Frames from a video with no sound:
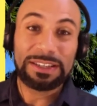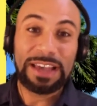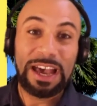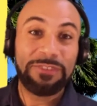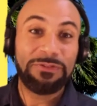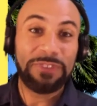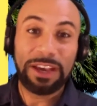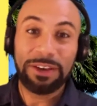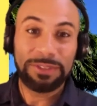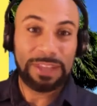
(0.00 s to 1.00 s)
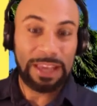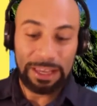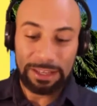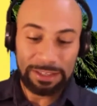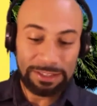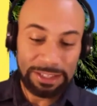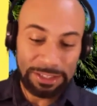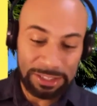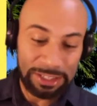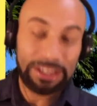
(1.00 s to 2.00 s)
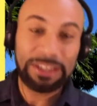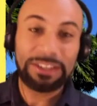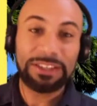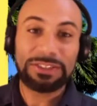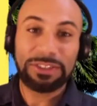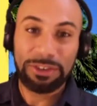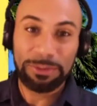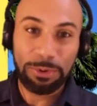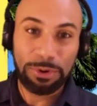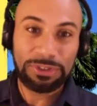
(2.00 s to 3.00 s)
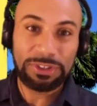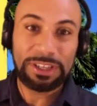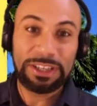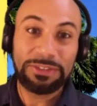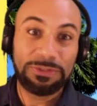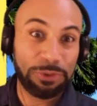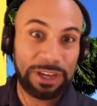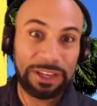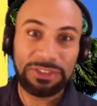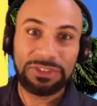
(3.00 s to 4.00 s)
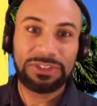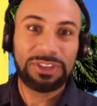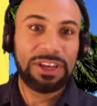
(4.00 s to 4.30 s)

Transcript: I found that teaching English, learning Portuguese, French,